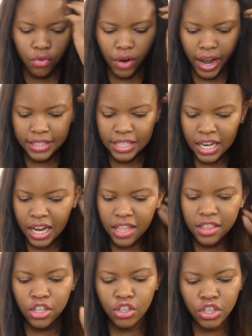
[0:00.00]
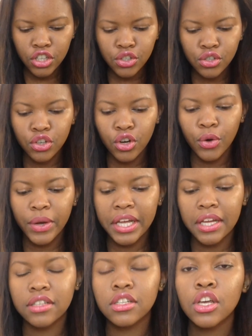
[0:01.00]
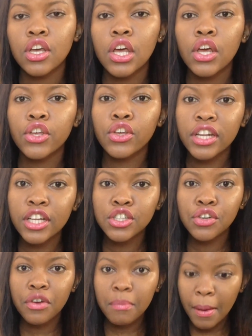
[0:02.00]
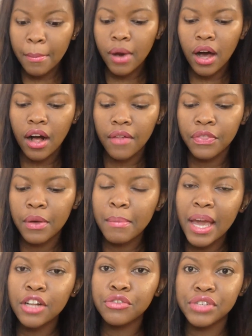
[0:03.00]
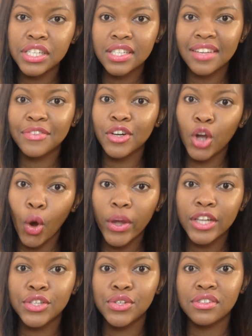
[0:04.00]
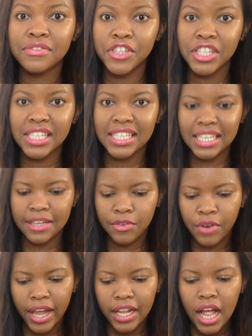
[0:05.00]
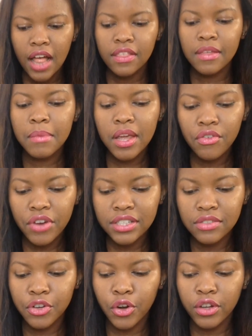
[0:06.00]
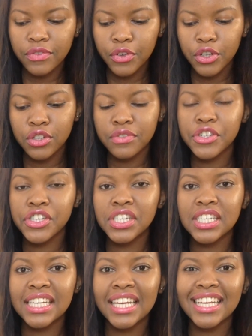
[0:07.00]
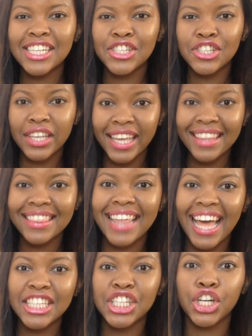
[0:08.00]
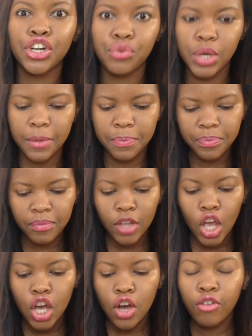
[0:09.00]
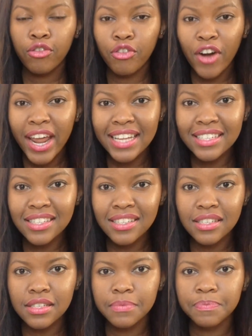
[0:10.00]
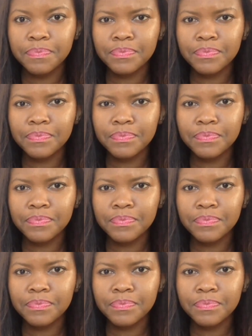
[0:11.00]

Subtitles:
Right, another thing you need to know is you need to remember the main reason for going to university. Right, the main reason for going for university is to get that degree. Friends,